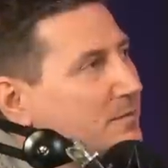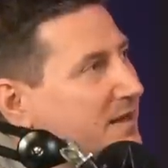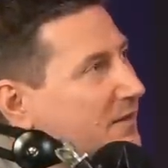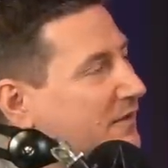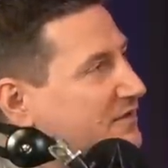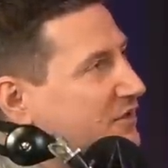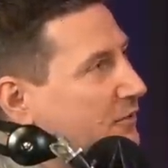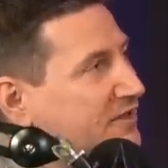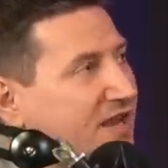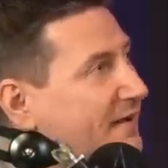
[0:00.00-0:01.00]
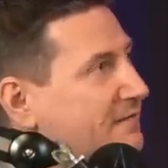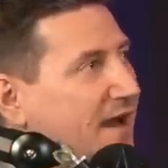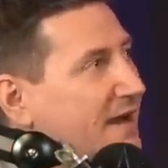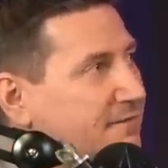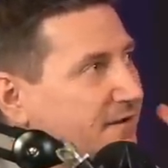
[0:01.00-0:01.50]
me on this, though, because
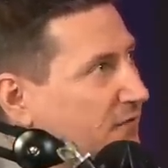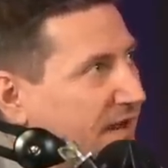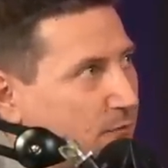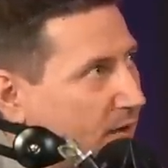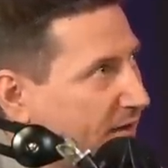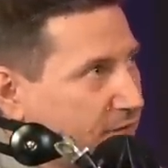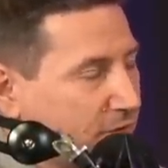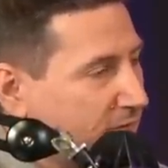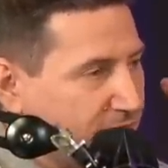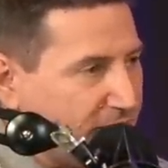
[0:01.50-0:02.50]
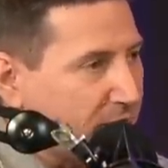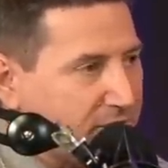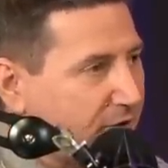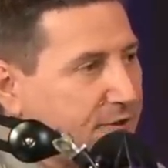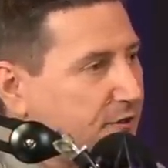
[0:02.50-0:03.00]
I felt that way for a very,
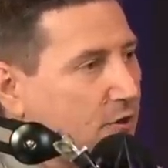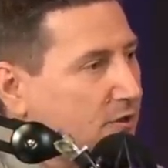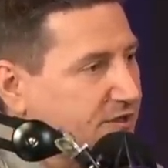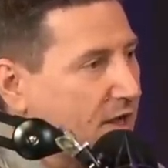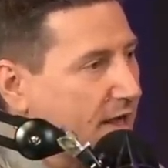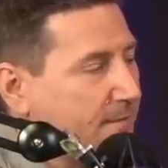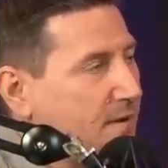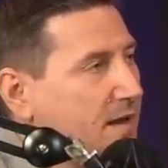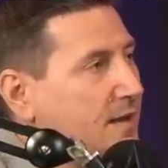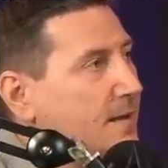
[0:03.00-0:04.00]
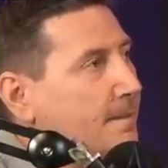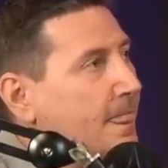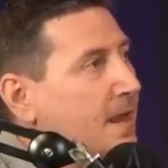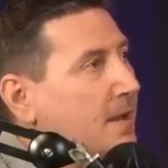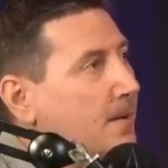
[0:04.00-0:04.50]
very long time.
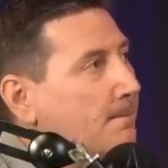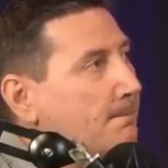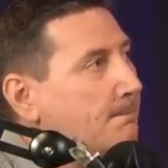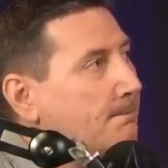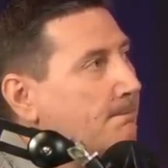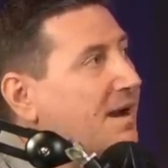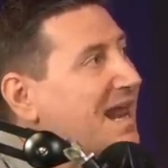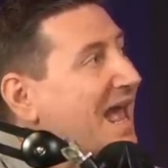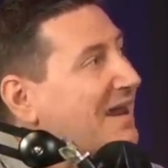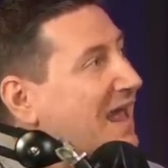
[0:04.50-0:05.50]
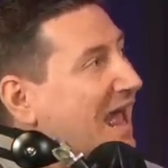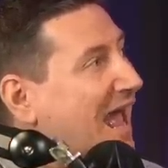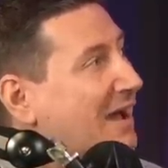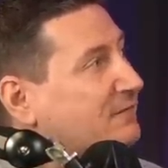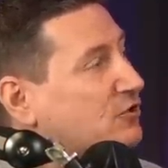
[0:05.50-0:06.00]
But
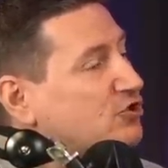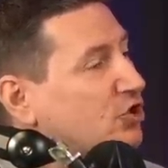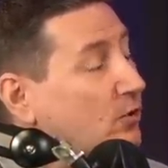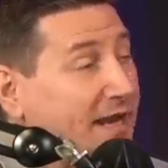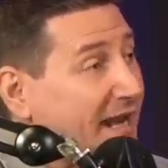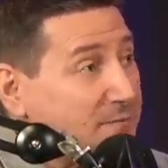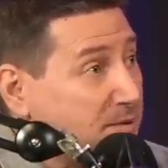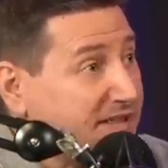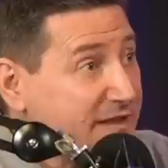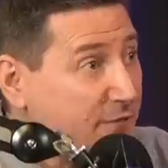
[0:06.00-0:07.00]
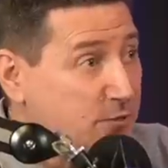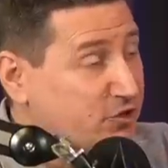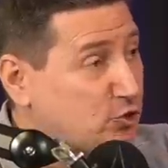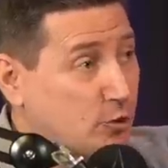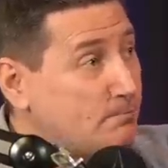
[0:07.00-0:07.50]
after Soul, and I believe it was
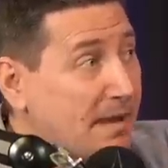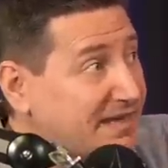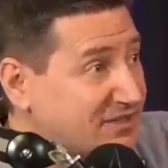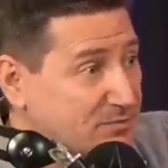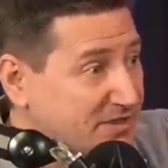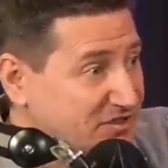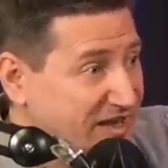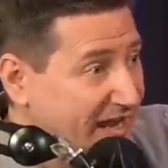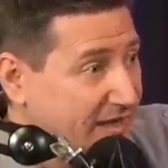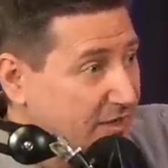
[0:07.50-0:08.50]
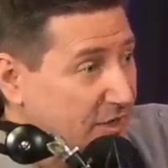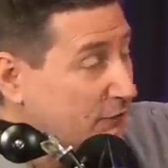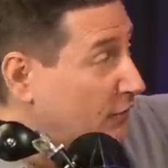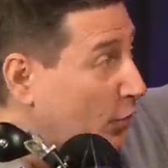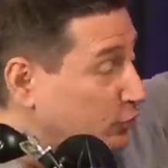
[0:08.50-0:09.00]
a tremendous mistake
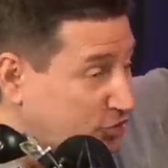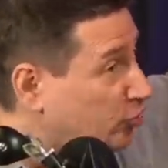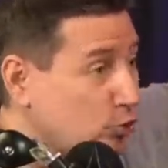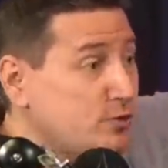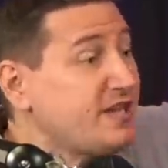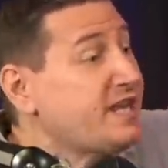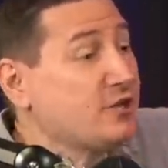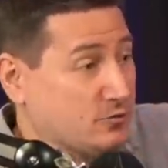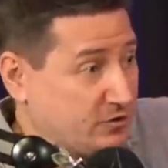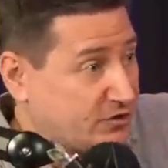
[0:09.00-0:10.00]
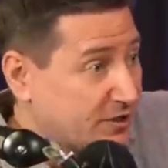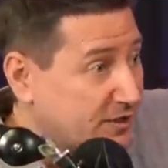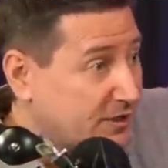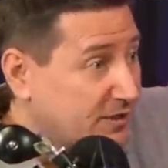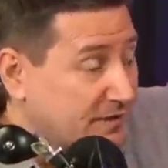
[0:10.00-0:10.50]
for those 2 years
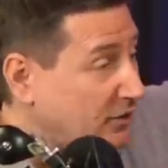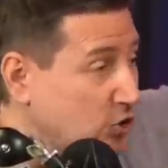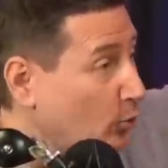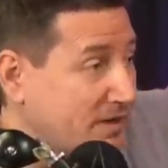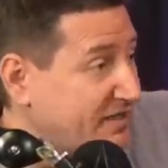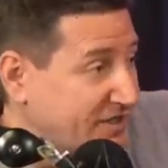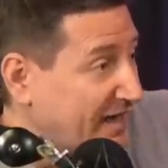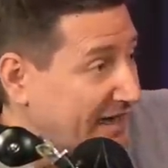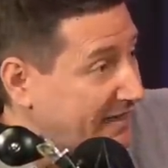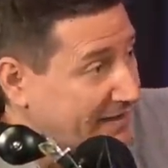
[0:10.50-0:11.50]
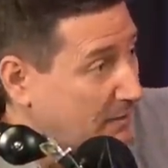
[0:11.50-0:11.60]
that nobody said anything